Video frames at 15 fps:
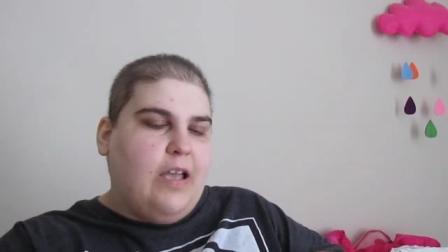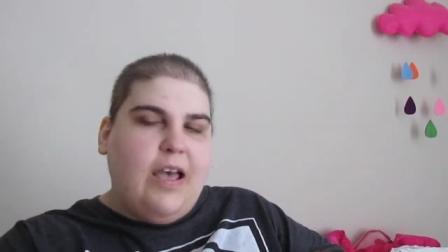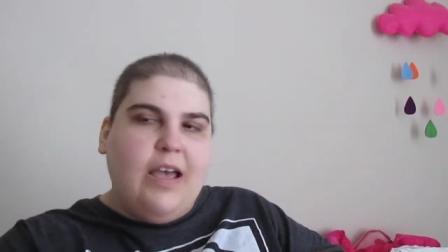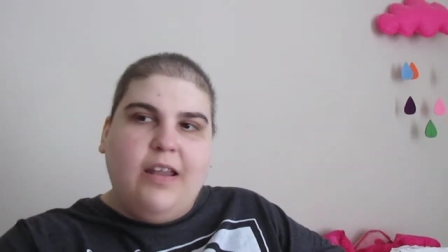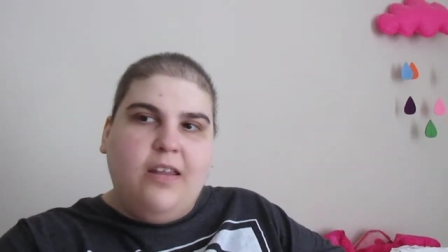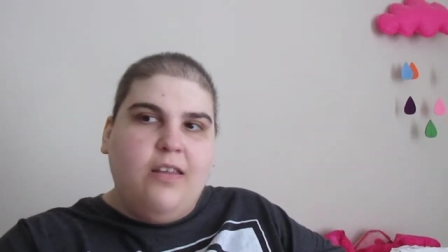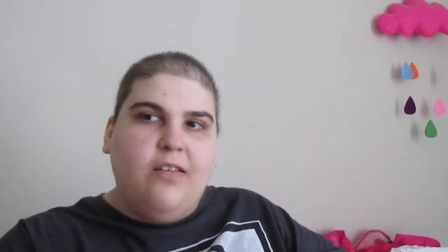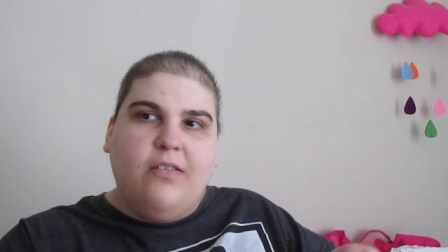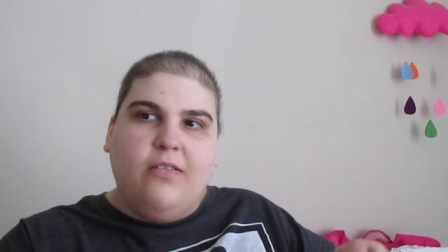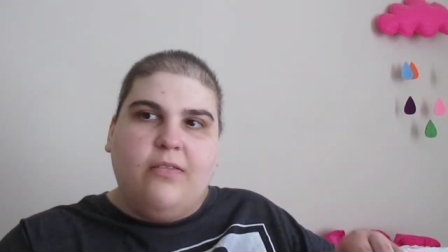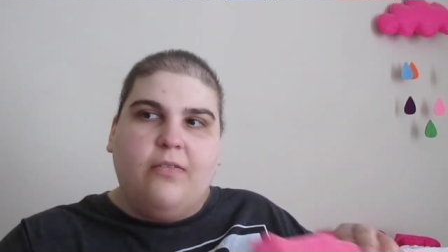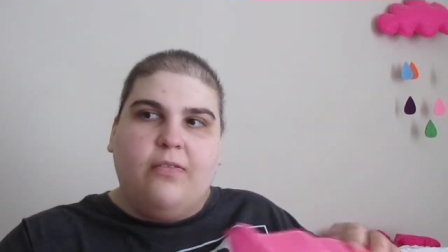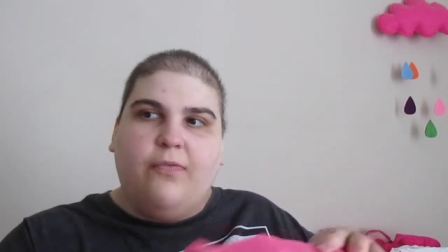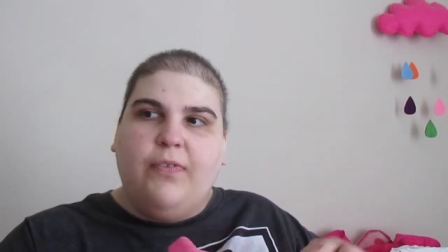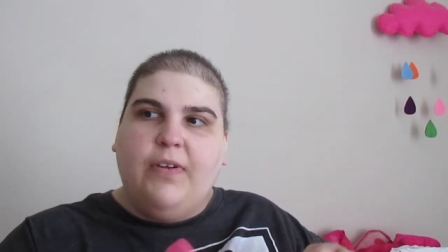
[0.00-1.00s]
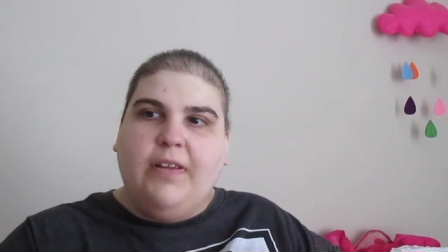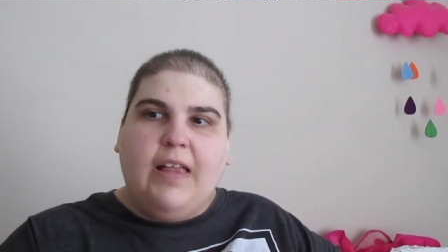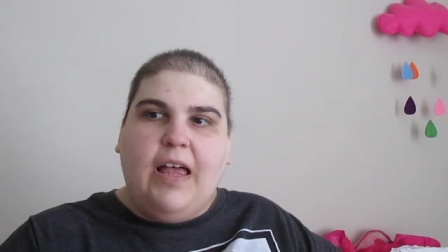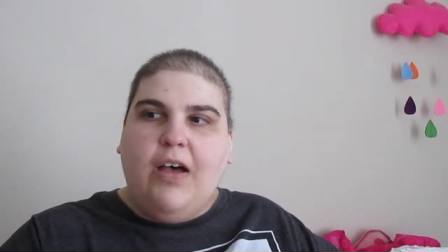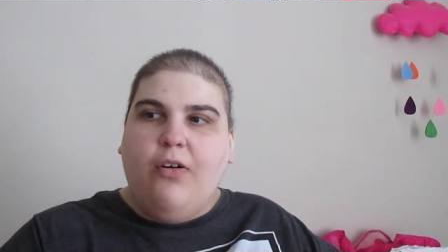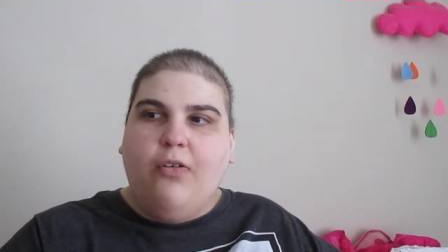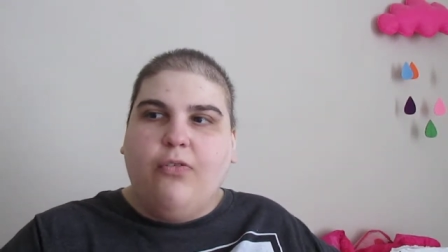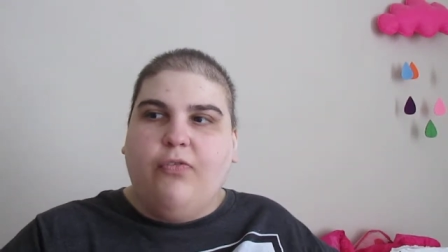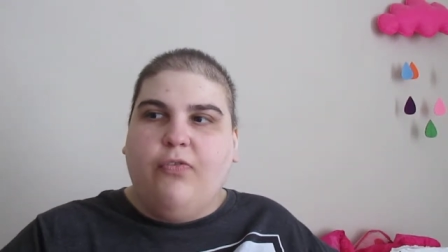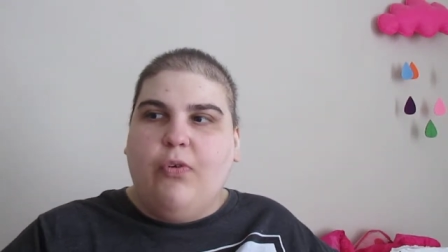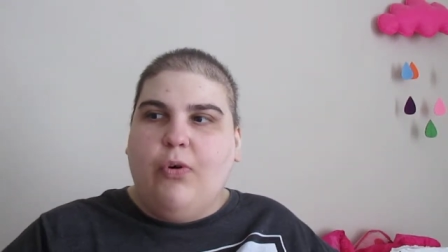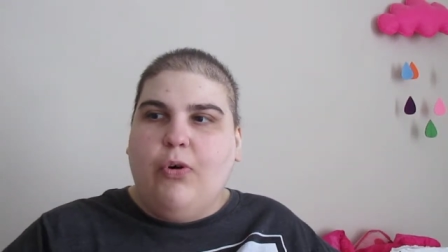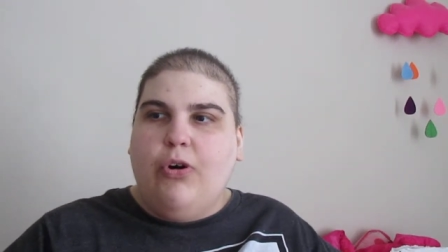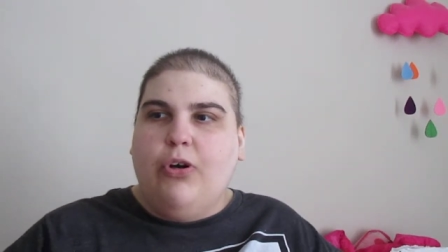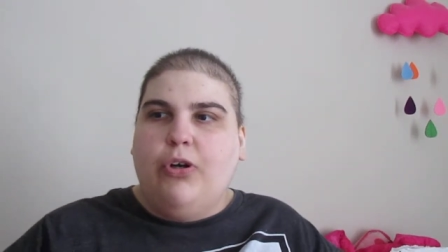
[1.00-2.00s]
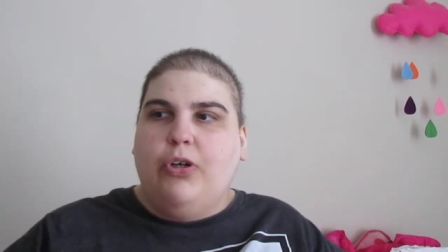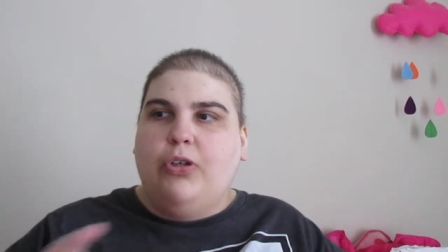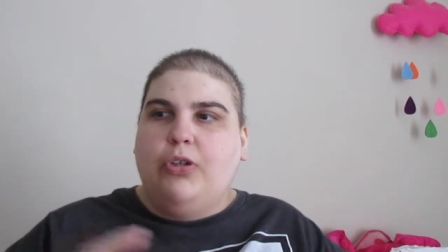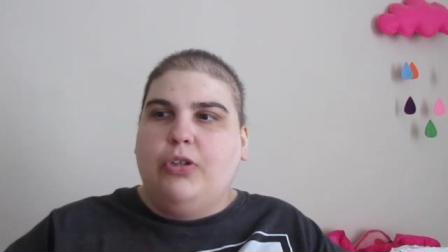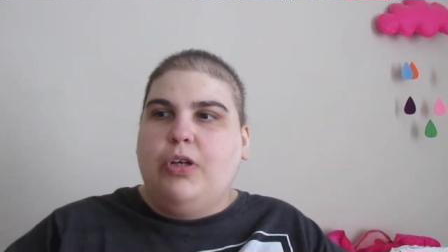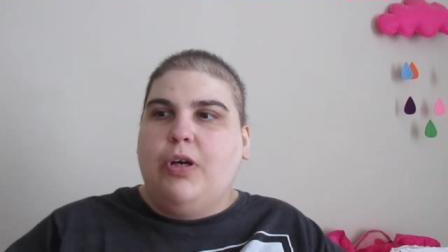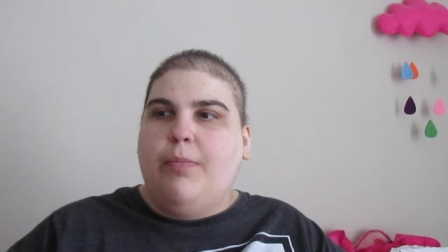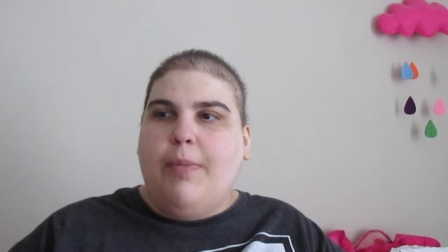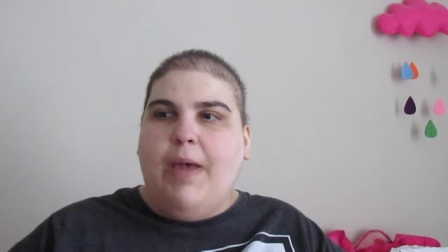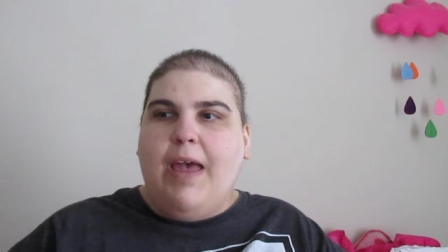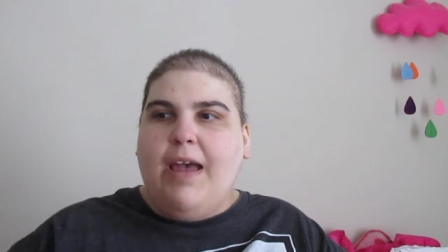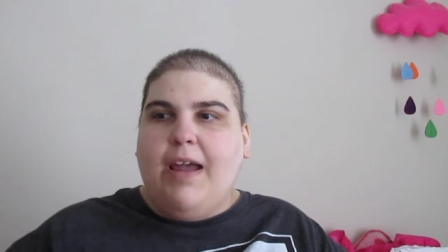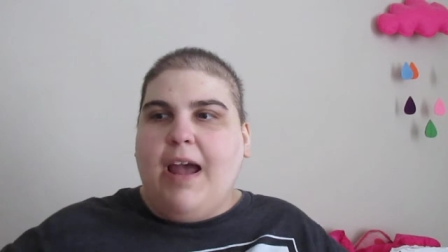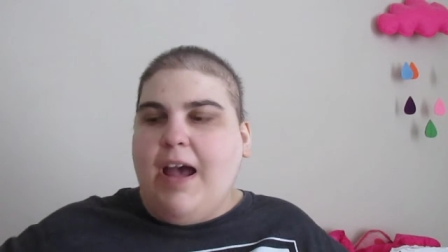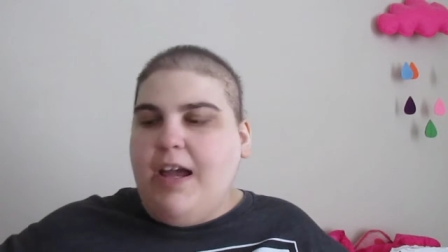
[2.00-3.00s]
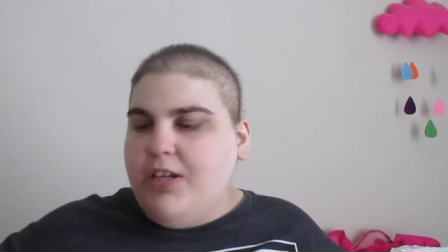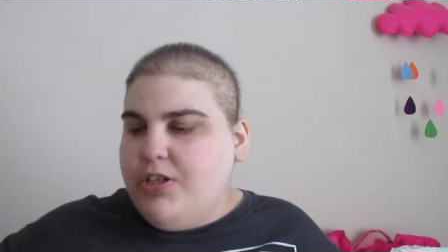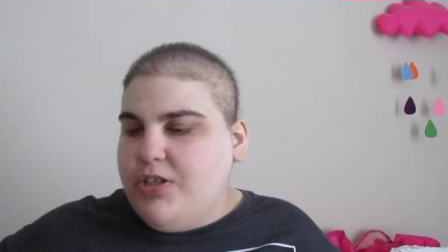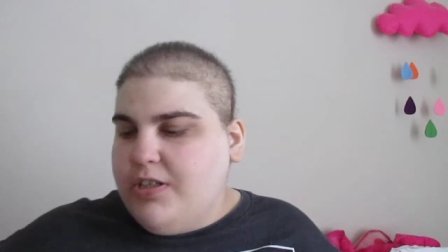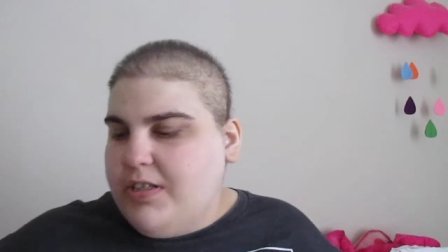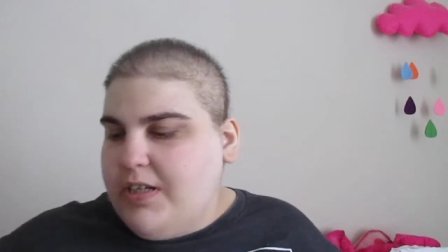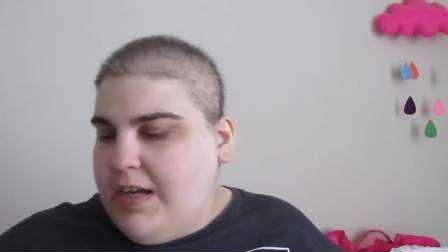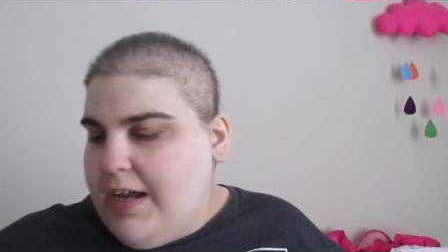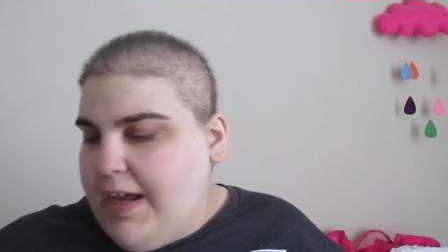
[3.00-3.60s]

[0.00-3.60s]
I didn't fill out for a bag. I just